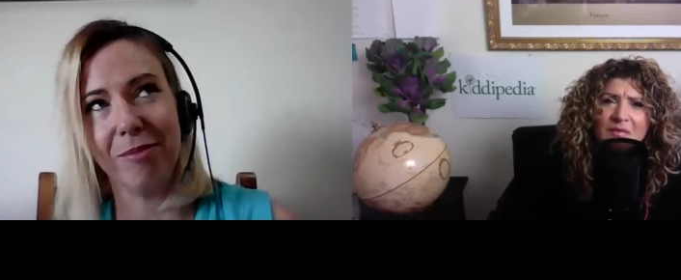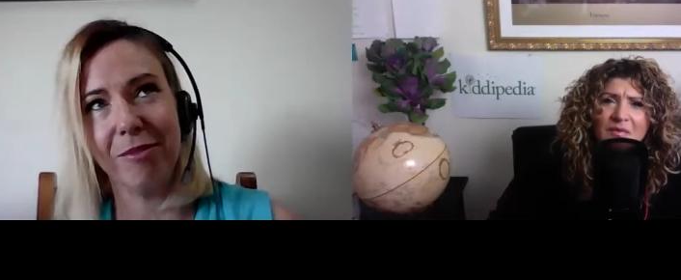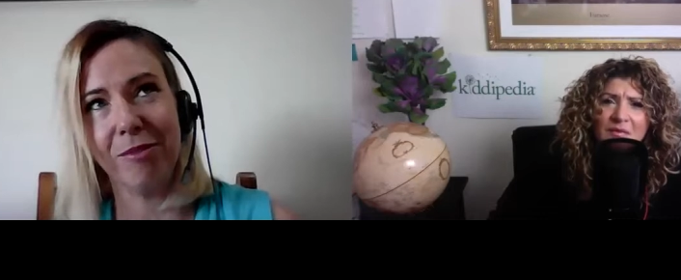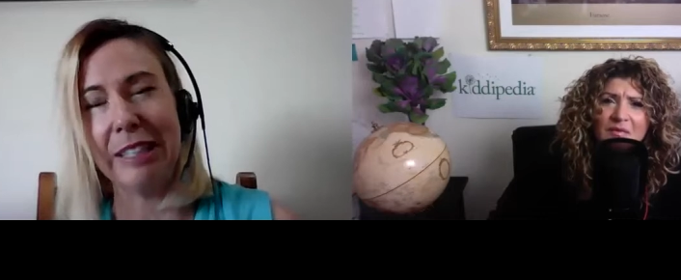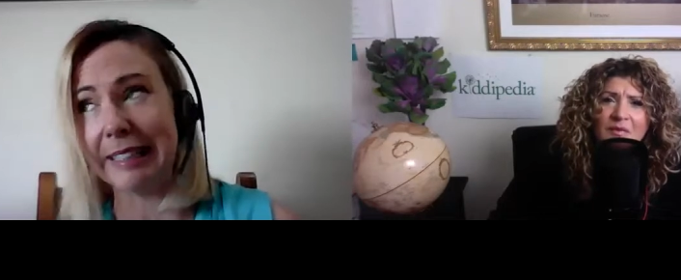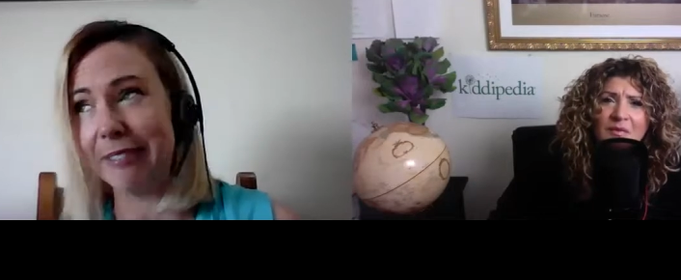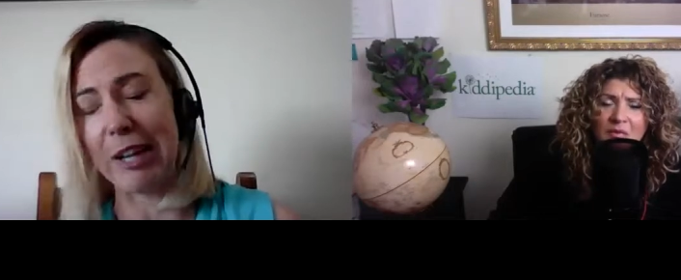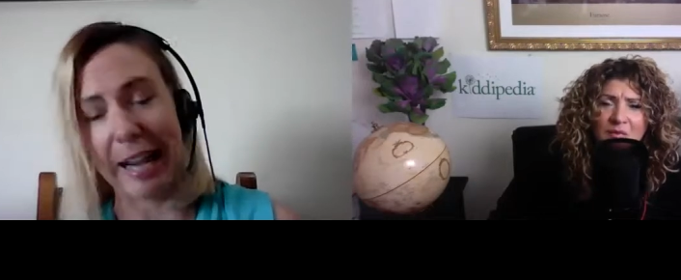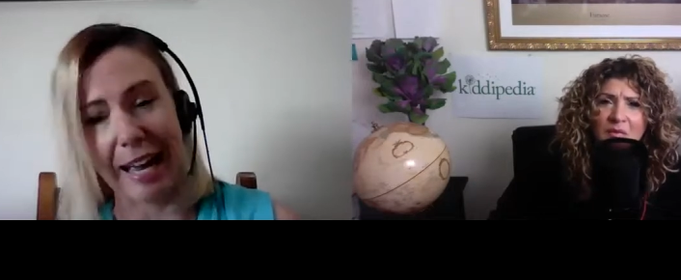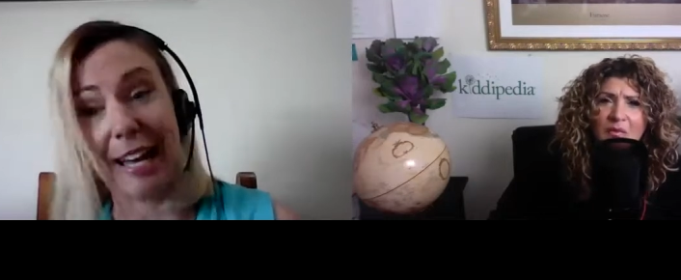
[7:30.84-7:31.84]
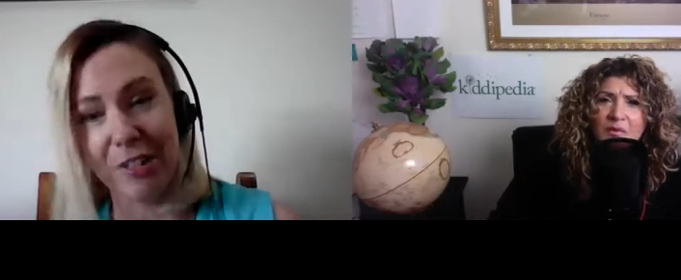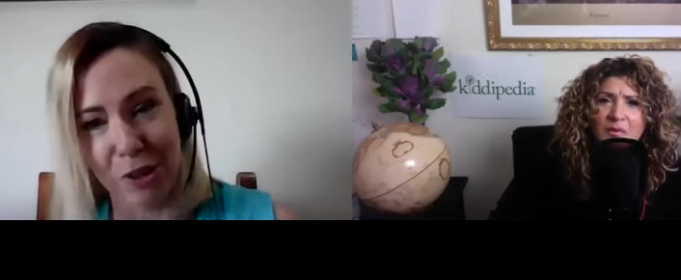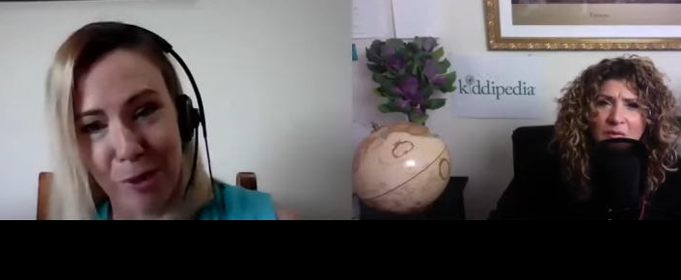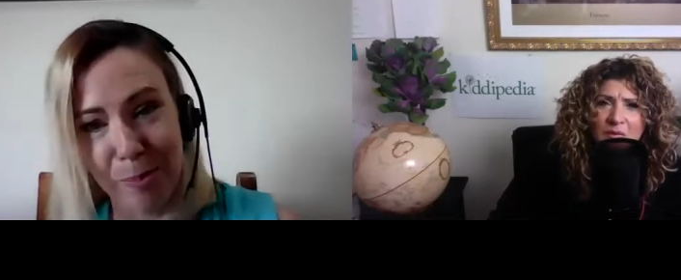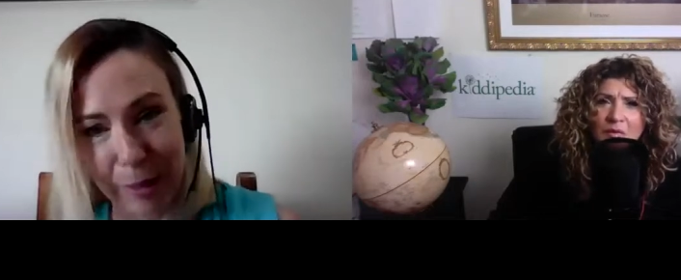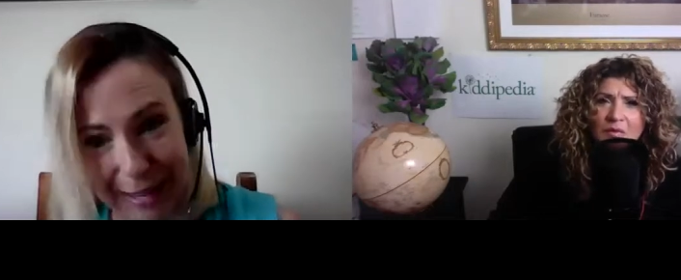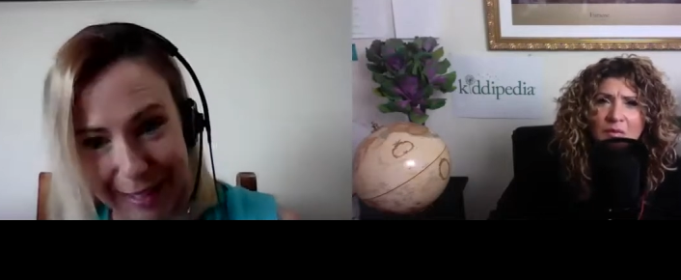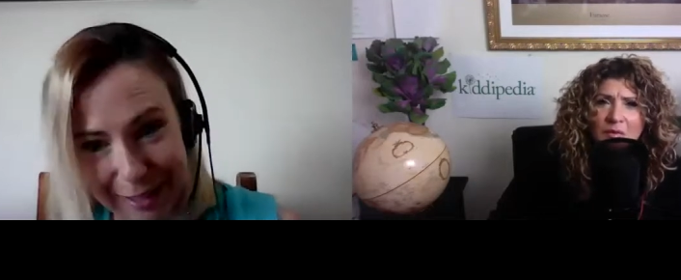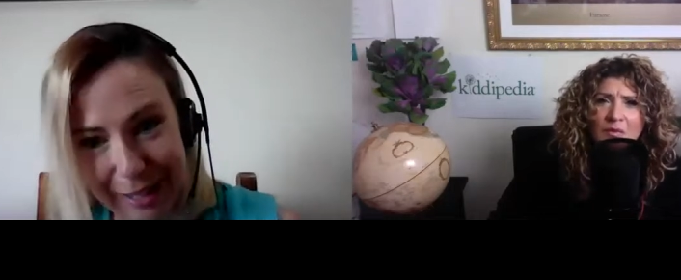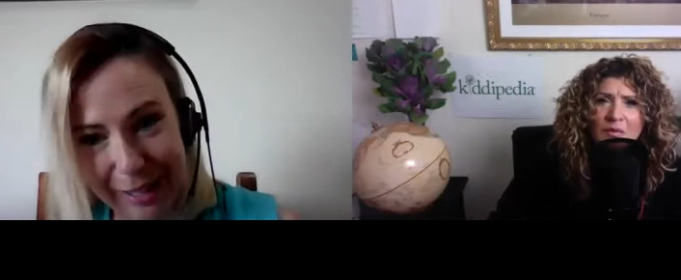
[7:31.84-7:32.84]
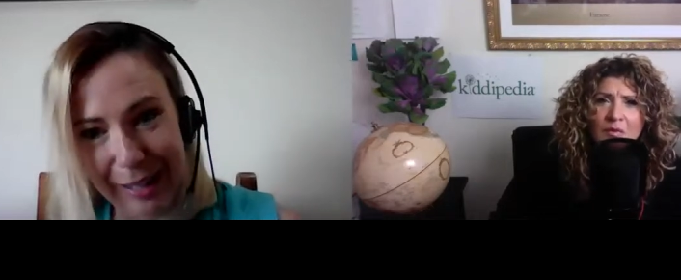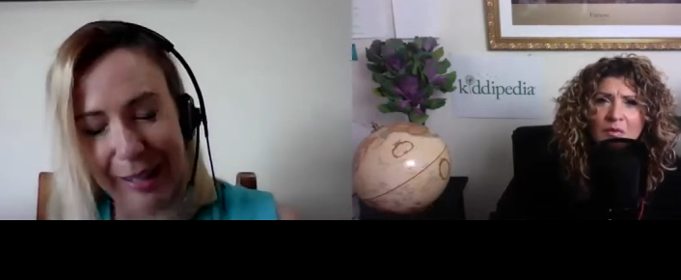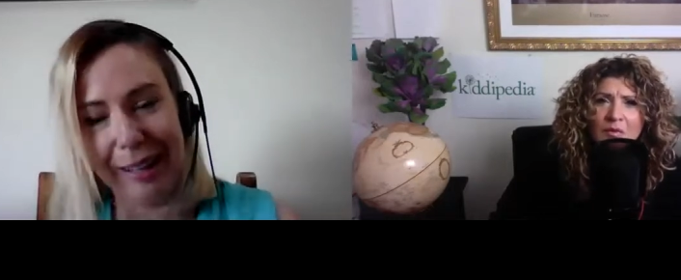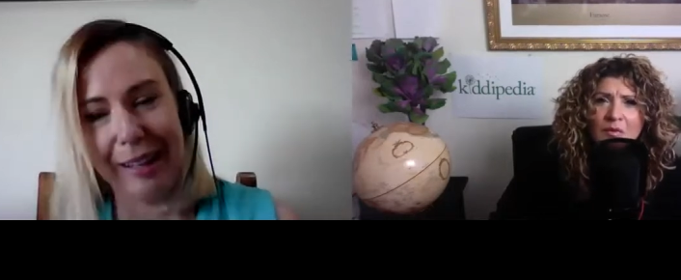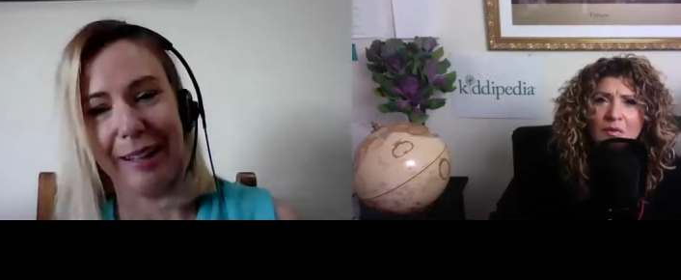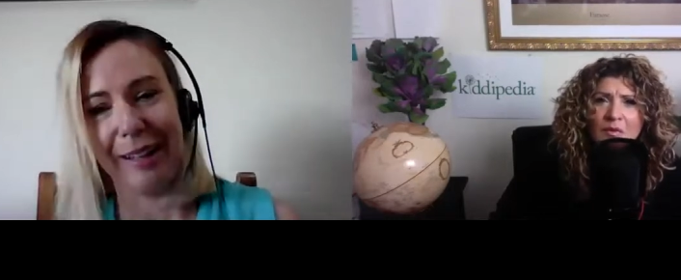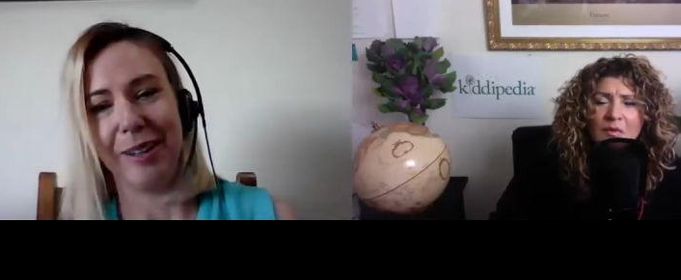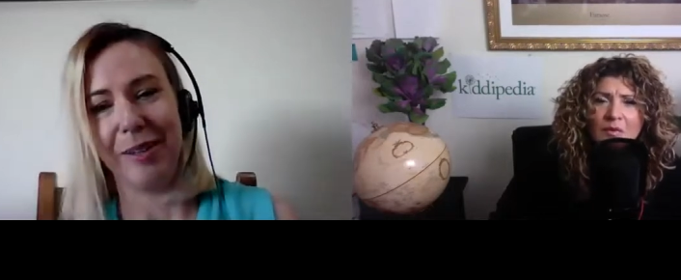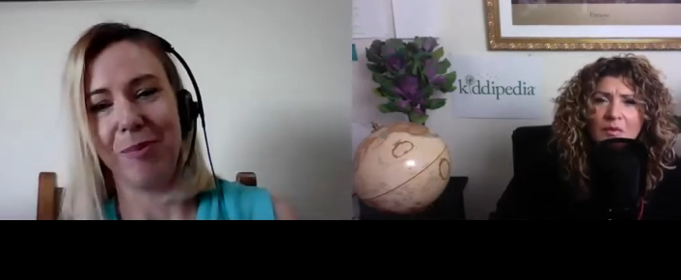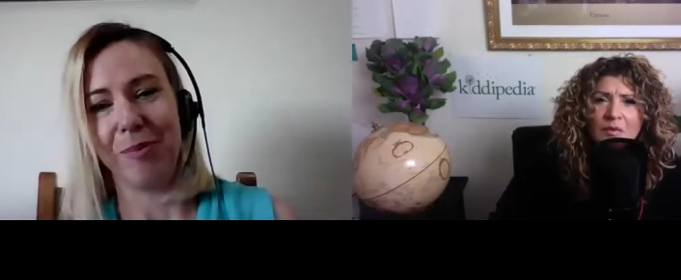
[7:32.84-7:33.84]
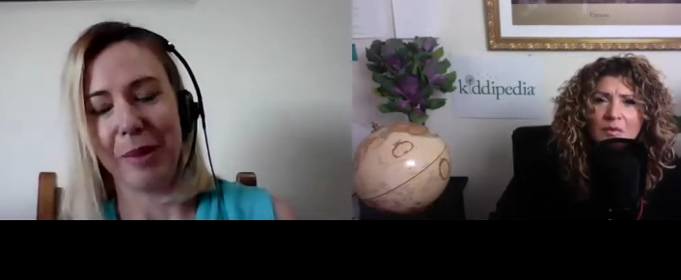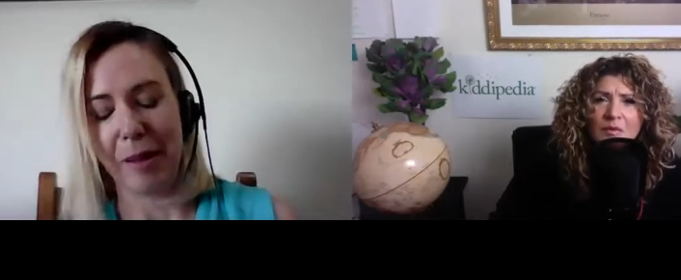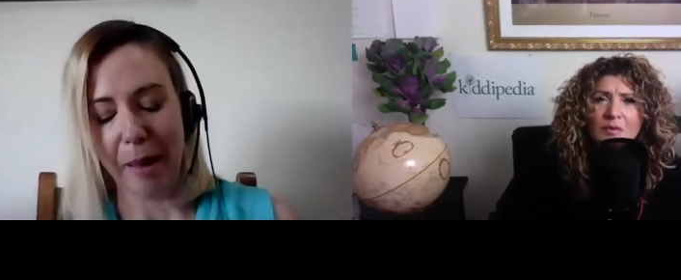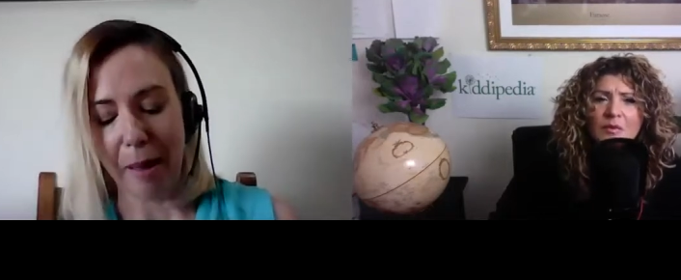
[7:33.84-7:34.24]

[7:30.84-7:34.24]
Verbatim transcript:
Speaker 1: really very hard to comprehend. Um,